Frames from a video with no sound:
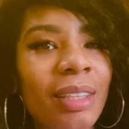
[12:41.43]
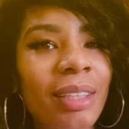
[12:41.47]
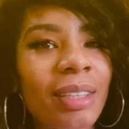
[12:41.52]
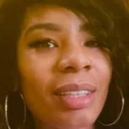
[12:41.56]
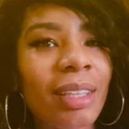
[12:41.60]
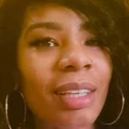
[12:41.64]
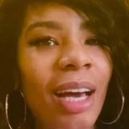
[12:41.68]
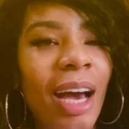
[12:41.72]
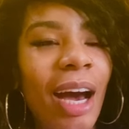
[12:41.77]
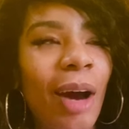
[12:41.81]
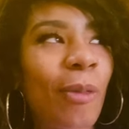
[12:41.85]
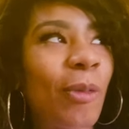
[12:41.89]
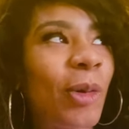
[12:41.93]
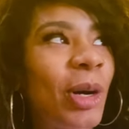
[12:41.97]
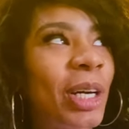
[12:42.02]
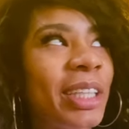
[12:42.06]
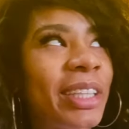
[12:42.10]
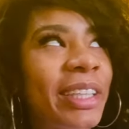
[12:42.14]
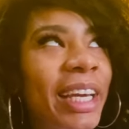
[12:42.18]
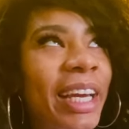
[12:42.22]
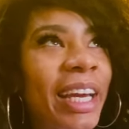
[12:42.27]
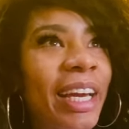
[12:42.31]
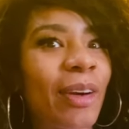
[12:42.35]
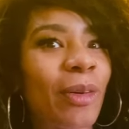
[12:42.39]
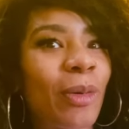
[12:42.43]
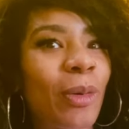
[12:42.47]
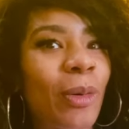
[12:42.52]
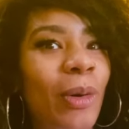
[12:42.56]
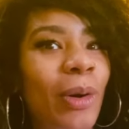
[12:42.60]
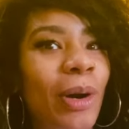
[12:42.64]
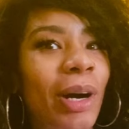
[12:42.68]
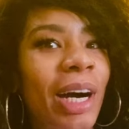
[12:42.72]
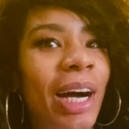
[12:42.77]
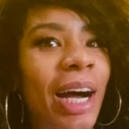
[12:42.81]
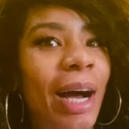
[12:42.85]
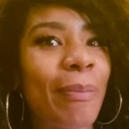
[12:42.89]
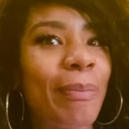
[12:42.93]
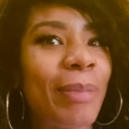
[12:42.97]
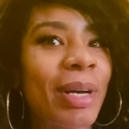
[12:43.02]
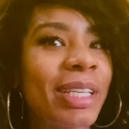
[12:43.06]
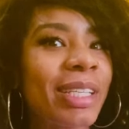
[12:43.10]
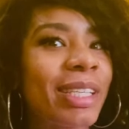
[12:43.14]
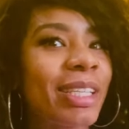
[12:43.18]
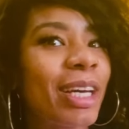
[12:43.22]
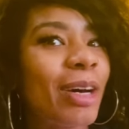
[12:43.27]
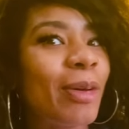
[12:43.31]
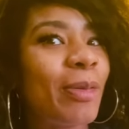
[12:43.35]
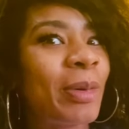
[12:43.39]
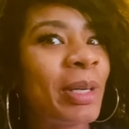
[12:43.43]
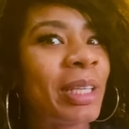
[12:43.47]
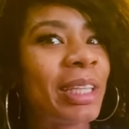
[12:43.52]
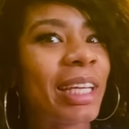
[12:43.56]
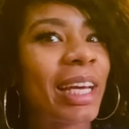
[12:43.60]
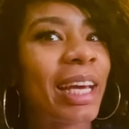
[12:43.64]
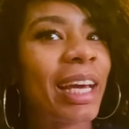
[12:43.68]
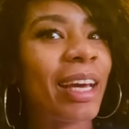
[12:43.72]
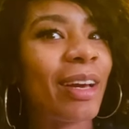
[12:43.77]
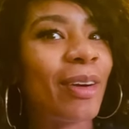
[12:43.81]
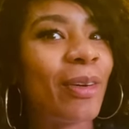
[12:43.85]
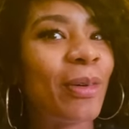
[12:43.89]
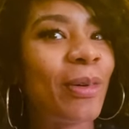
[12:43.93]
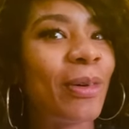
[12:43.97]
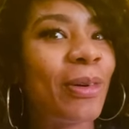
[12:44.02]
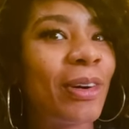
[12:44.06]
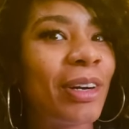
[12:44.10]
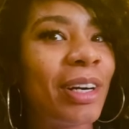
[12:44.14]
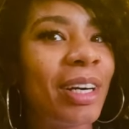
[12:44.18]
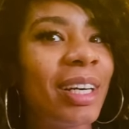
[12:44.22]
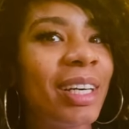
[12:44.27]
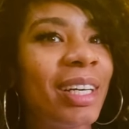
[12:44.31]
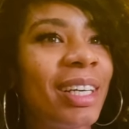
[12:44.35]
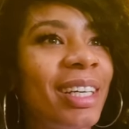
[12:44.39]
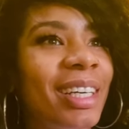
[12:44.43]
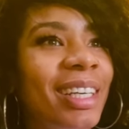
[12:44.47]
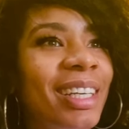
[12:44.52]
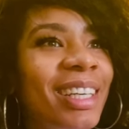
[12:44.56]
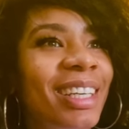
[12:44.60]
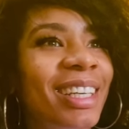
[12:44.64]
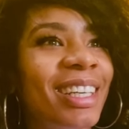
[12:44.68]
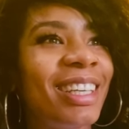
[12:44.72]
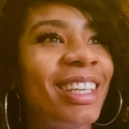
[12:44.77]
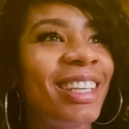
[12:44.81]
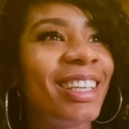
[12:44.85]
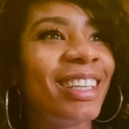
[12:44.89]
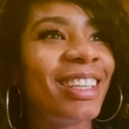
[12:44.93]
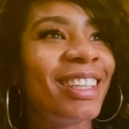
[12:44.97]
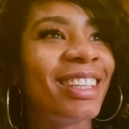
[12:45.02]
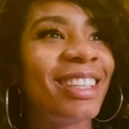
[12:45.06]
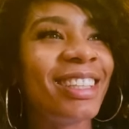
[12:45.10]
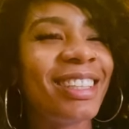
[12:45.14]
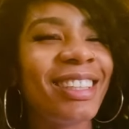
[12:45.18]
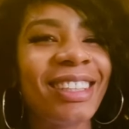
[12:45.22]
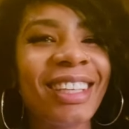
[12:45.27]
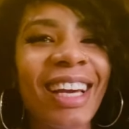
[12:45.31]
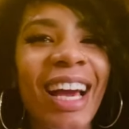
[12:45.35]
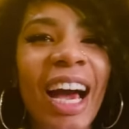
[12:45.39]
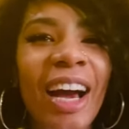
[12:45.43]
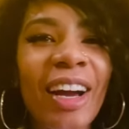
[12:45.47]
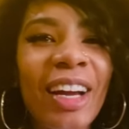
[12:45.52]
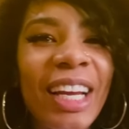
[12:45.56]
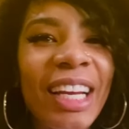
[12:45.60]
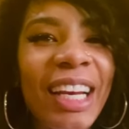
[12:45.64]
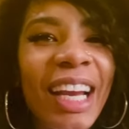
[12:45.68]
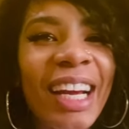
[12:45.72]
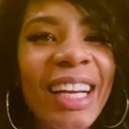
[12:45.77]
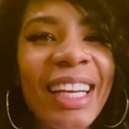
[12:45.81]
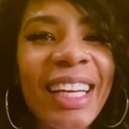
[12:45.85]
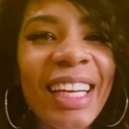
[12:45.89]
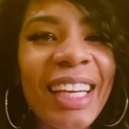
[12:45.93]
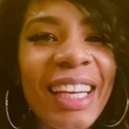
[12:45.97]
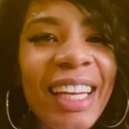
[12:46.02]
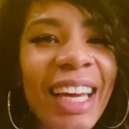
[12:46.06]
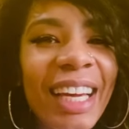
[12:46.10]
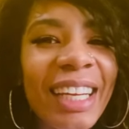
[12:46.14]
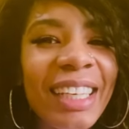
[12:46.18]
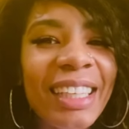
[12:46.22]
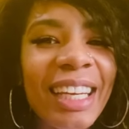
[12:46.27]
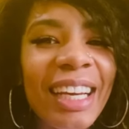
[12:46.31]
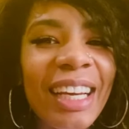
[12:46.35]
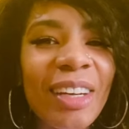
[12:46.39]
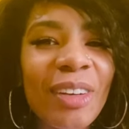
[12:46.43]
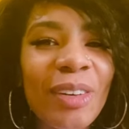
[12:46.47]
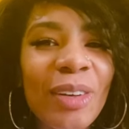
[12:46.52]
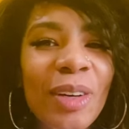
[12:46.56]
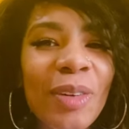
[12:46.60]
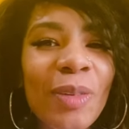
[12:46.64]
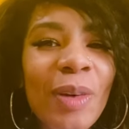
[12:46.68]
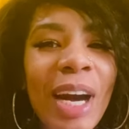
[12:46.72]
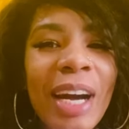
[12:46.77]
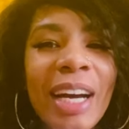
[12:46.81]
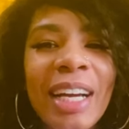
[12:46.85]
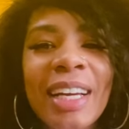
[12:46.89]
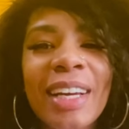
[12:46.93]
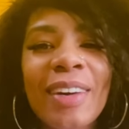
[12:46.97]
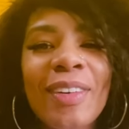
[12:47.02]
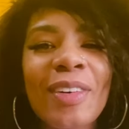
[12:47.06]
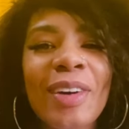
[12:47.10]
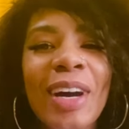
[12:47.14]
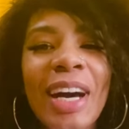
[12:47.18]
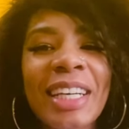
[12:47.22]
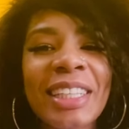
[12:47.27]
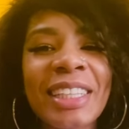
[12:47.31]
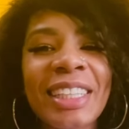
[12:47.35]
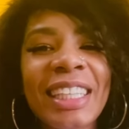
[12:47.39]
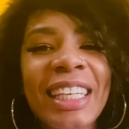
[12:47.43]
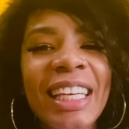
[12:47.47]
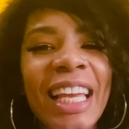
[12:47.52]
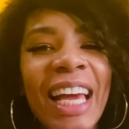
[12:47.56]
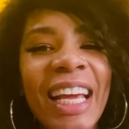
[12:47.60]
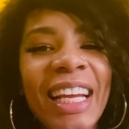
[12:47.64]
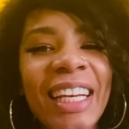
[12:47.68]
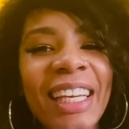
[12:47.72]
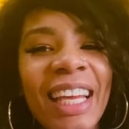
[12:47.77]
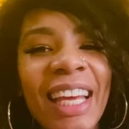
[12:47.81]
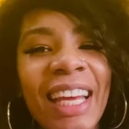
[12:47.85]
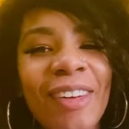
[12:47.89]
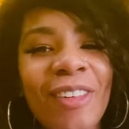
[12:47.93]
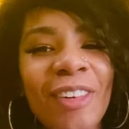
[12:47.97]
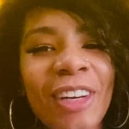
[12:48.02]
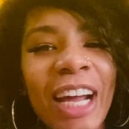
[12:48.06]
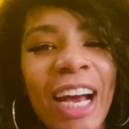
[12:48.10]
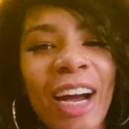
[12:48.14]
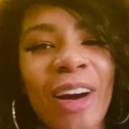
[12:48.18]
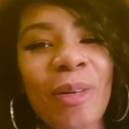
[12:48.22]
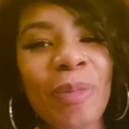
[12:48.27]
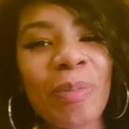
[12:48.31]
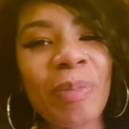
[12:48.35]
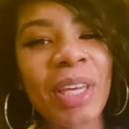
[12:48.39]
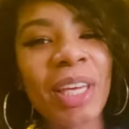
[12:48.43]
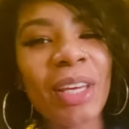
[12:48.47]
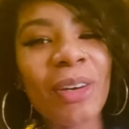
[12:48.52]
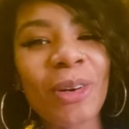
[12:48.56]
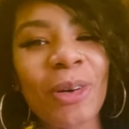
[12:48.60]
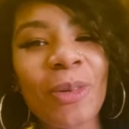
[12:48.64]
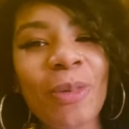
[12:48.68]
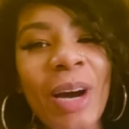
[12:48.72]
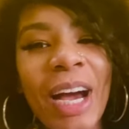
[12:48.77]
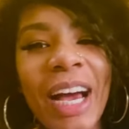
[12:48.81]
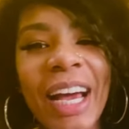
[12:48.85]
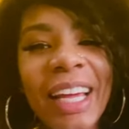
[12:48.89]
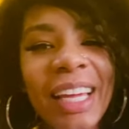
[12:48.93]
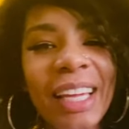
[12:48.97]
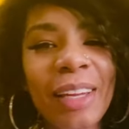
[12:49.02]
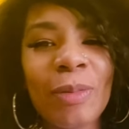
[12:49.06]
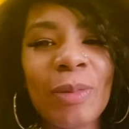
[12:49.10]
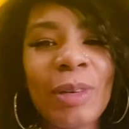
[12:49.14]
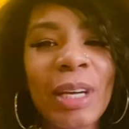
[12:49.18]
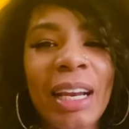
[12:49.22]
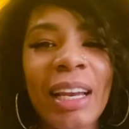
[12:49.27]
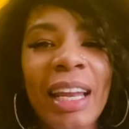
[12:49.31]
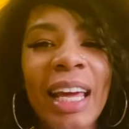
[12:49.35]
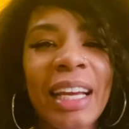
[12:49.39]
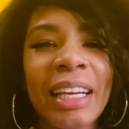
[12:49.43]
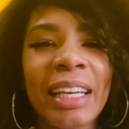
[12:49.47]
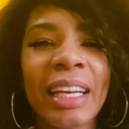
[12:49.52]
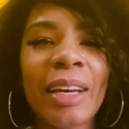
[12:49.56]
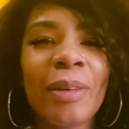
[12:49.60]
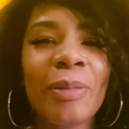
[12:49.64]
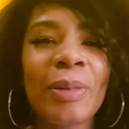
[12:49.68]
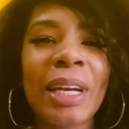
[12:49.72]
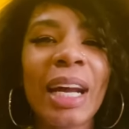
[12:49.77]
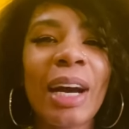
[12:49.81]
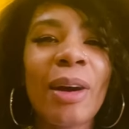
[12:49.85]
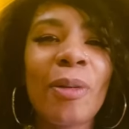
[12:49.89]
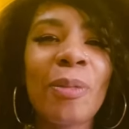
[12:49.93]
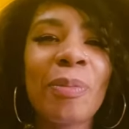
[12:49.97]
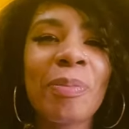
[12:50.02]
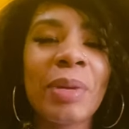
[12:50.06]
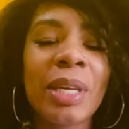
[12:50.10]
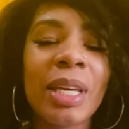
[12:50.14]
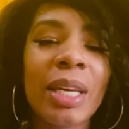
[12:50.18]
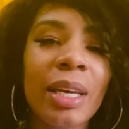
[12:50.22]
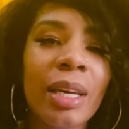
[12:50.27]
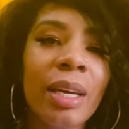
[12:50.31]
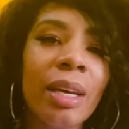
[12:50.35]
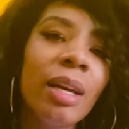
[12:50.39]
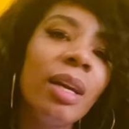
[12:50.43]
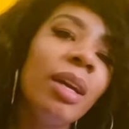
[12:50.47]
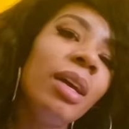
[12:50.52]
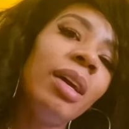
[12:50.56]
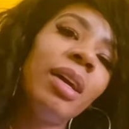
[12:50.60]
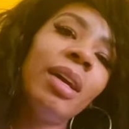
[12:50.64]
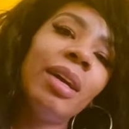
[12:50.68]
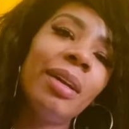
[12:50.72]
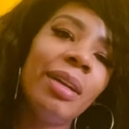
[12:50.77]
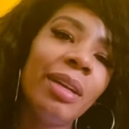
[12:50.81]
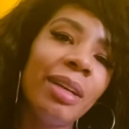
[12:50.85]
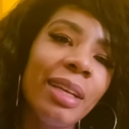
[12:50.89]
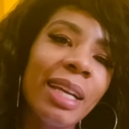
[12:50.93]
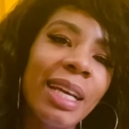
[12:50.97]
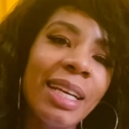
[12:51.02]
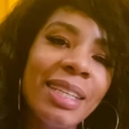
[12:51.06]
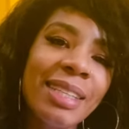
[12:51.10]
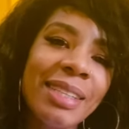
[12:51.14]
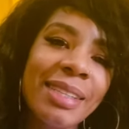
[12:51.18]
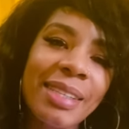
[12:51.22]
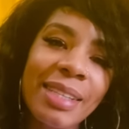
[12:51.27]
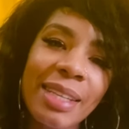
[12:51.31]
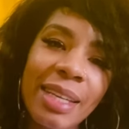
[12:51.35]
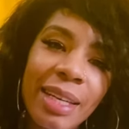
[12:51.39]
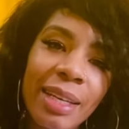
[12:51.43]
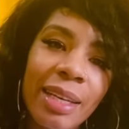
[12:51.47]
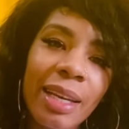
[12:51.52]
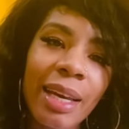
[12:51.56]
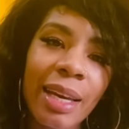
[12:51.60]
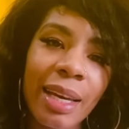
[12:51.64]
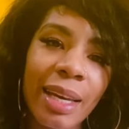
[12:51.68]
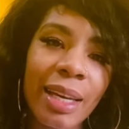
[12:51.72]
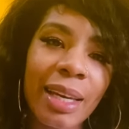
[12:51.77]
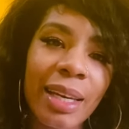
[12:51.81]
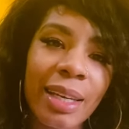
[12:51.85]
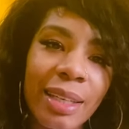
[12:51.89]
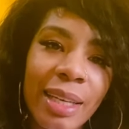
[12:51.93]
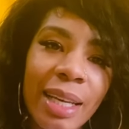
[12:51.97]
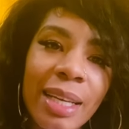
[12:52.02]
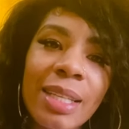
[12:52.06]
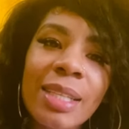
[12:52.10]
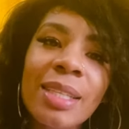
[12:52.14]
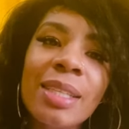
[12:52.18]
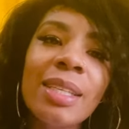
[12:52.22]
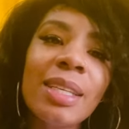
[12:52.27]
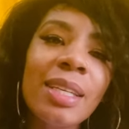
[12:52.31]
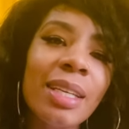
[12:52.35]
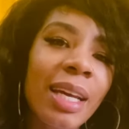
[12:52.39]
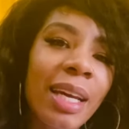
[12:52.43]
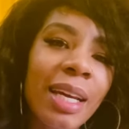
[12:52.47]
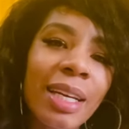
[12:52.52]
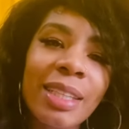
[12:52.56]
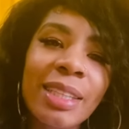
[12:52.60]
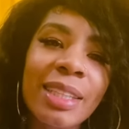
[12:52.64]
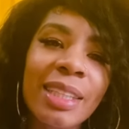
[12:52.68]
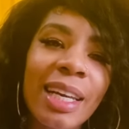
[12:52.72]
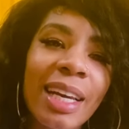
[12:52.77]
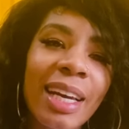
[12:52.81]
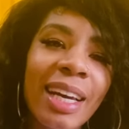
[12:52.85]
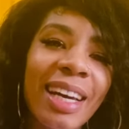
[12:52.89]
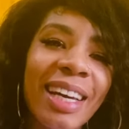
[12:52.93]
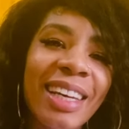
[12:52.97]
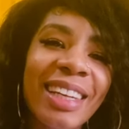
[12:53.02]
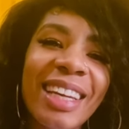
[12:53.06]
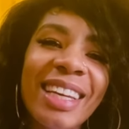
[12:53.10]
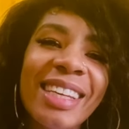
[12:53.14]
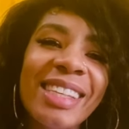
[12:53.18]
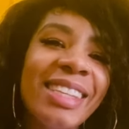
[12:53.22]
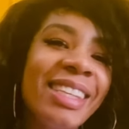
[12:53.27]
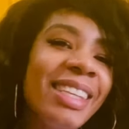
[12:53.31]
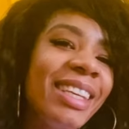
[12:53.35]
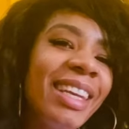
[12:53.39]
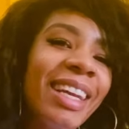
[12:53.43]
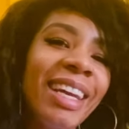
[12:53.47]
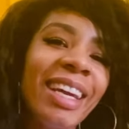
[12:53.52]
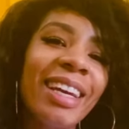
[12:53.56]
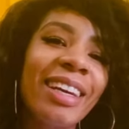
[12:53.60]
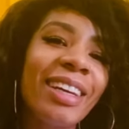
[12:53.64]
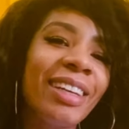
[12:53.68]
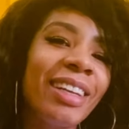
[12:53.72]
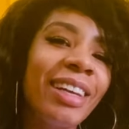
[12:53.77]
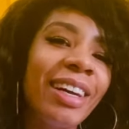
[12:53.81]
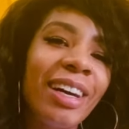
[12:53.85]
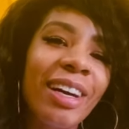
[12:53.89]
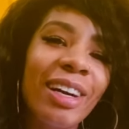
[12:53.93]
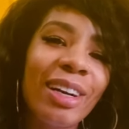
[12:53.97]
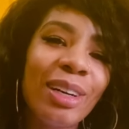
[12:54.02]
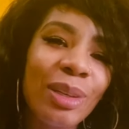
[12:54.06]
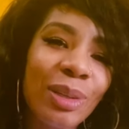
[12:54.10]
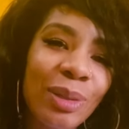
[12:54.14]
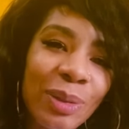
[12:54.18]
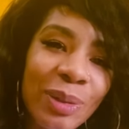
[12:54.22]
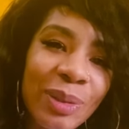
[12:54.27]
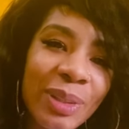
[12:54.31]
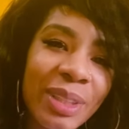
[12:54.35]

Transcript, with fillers: I want that, or I messed up with that, or how can I get like that? Or why why she like that without me? Or why he went like that without me? They see that. They see that shine. They see that glow.